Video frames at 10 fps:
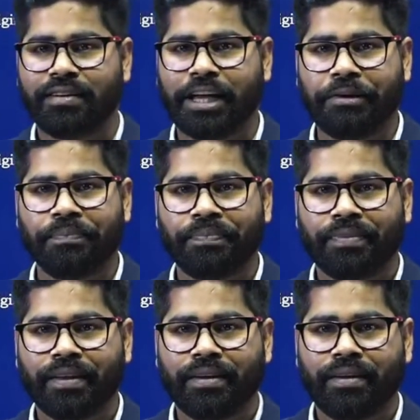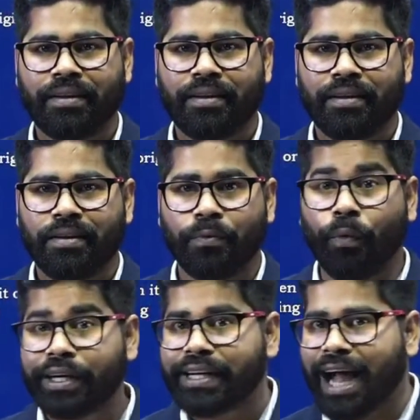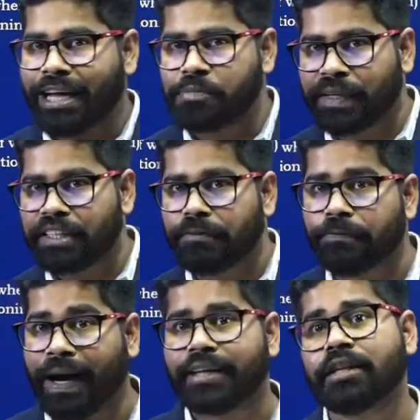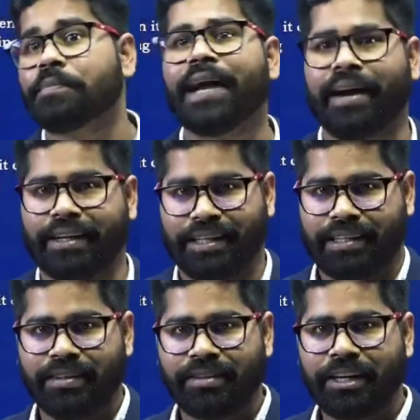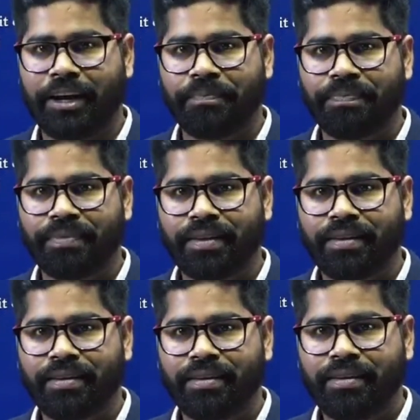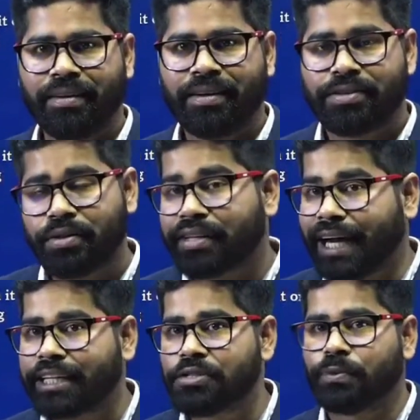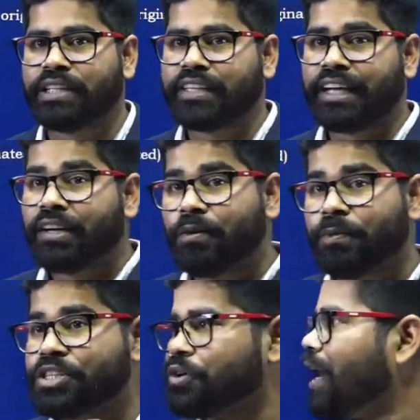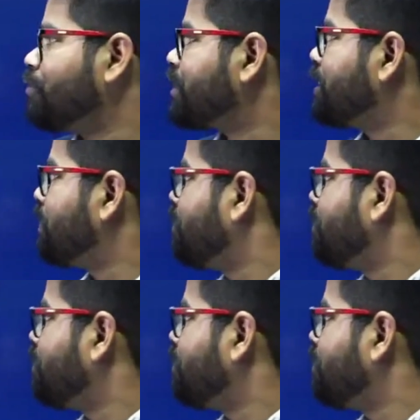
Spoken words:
Okay. What has been the factor behind it? Okay. So that is one thing which you have to keep